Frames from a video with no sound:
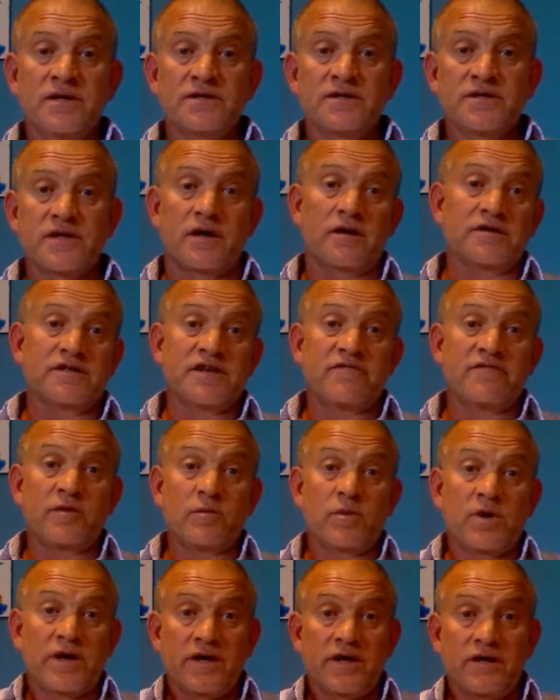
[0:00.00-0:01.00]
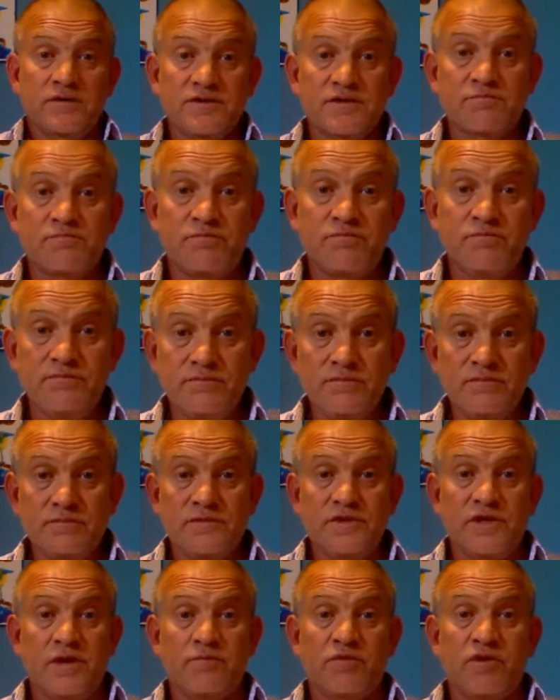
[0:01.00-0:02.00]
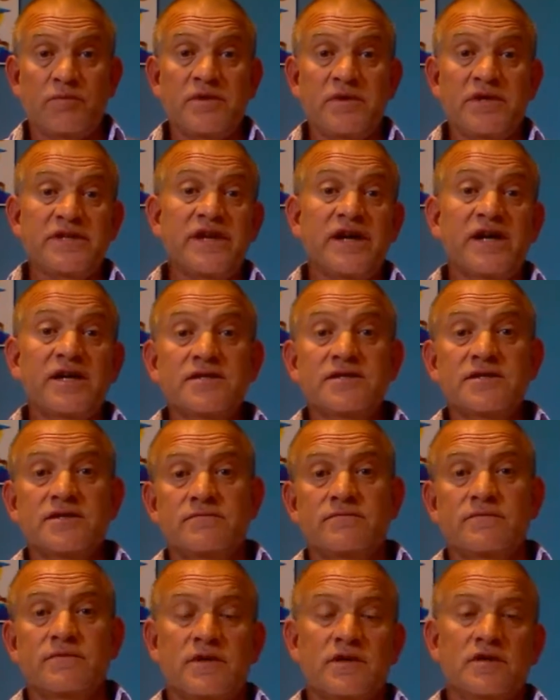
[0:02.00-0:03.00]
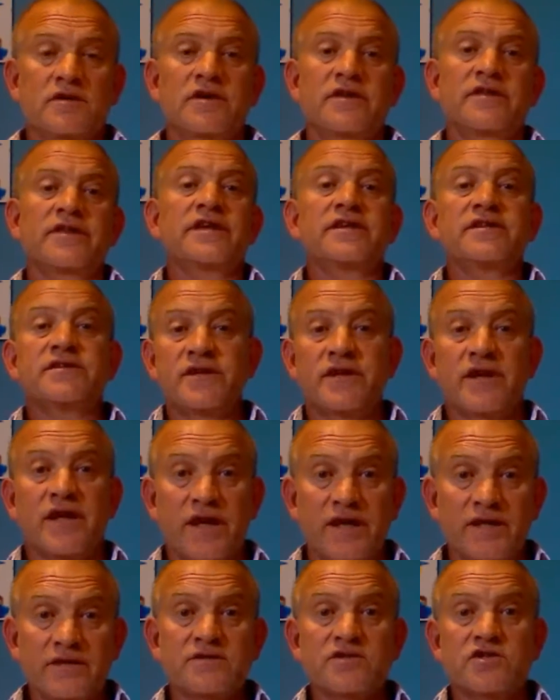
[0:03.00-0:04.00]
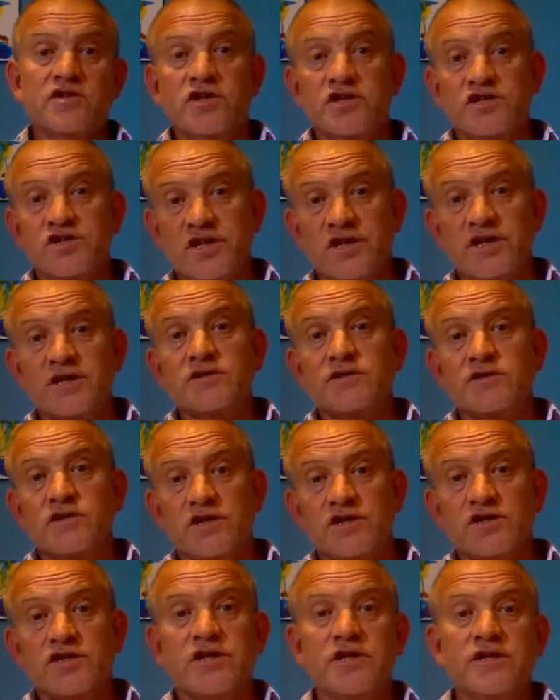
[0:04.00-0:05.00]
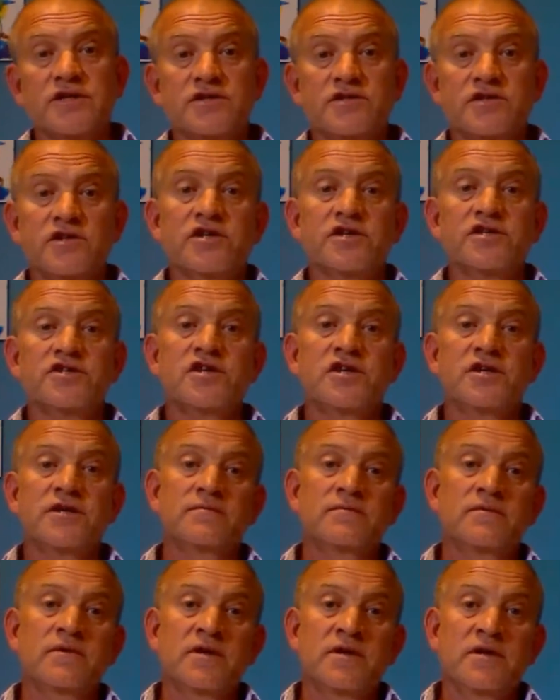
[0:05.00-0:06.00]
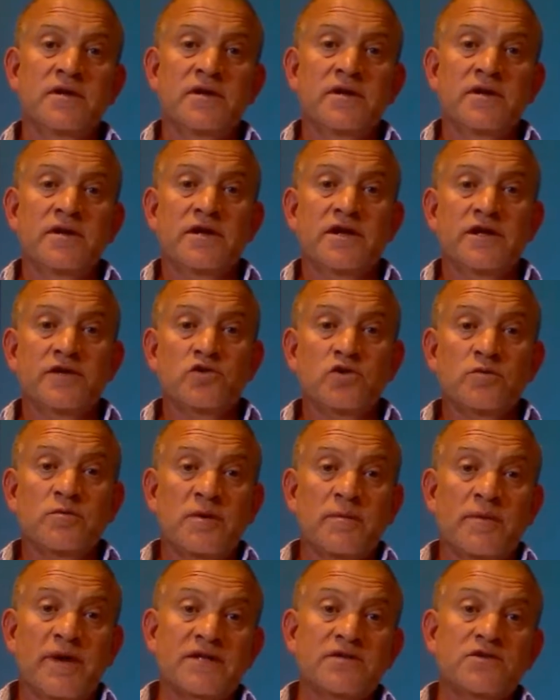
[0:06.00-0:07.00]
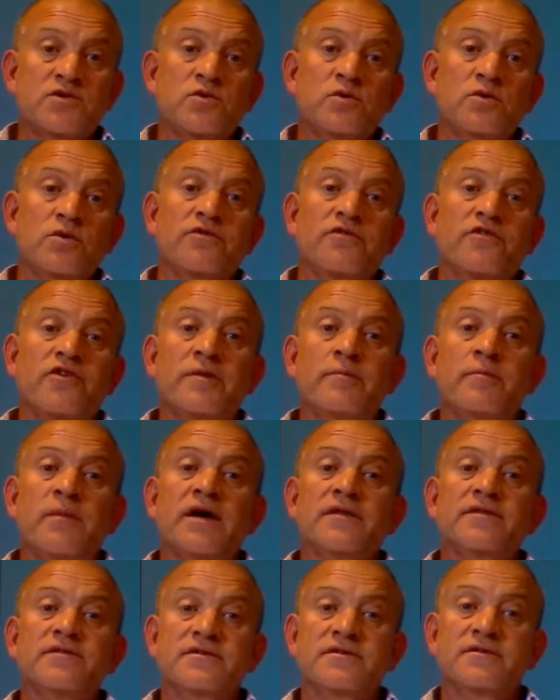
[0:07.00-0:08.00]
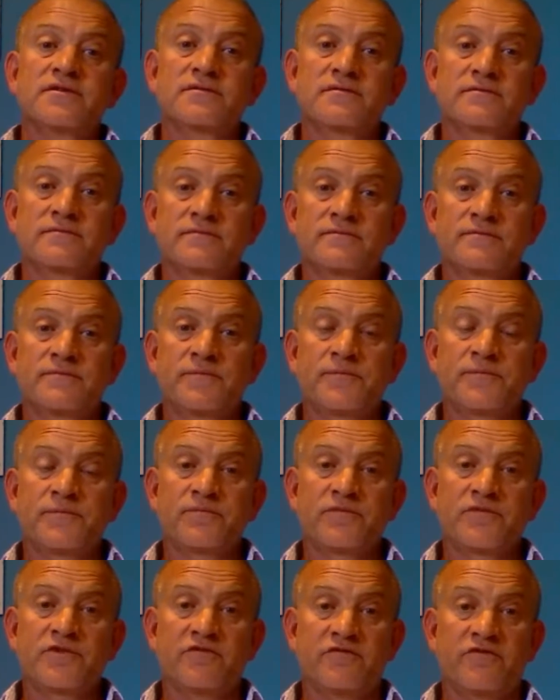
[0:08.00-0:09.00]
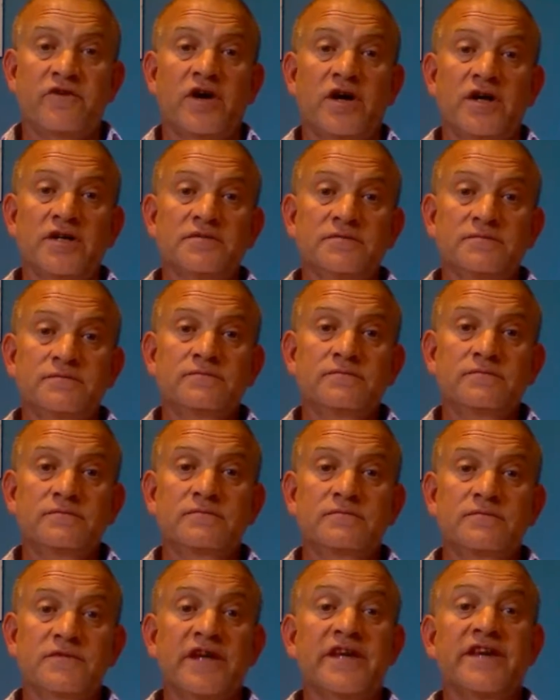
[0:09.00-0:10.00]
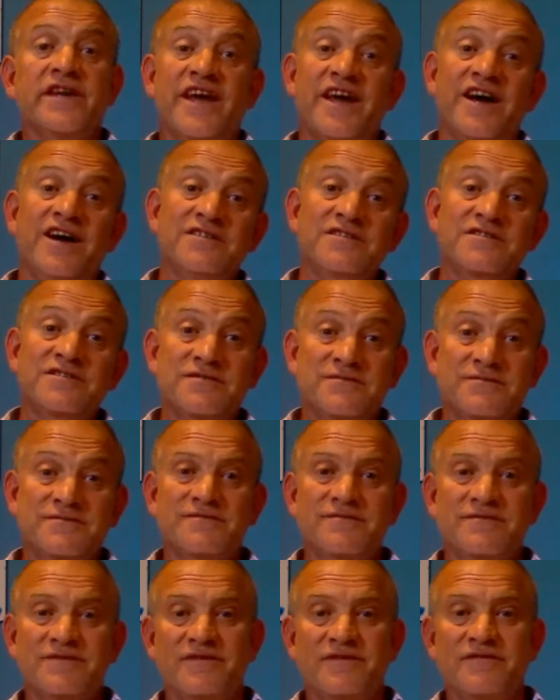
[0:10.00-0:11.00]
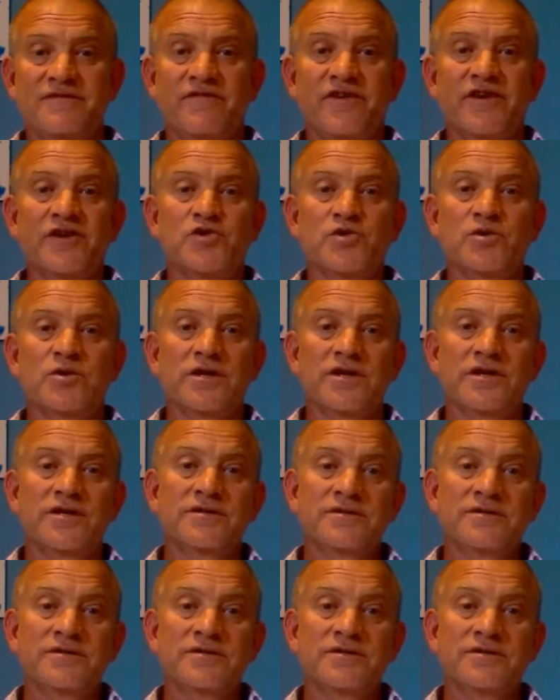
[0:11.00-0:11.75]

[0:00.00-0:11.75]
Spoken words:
So as everyone else, you know, probably does, but on the internet, searching and searching and searching. It took me about 2 or 3 months to find InHouse, eventually.